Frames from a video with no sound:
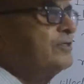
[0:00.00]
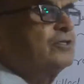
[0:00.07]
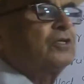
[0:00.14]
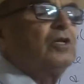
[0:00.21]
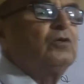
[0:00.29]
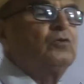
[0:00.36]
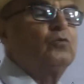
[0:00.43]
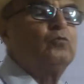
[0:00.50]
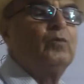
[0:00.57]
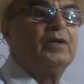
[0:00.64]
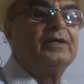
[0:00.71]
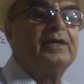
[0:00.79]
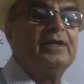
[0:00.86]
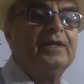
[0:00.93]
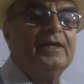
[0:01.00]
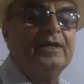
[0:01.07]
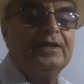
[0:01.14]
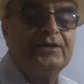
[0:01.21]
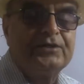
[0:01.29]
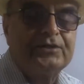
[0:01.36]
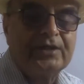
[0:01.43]
is equal to 1.
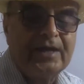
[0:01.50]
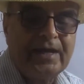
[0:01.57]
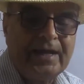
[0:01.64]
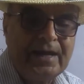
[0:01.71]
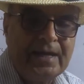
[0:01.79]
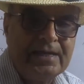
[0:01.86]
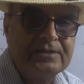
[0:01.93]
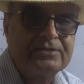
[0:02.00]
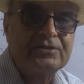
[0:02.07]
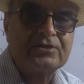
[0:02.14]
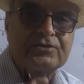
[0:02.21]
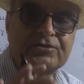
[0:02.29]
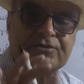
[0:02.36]
It has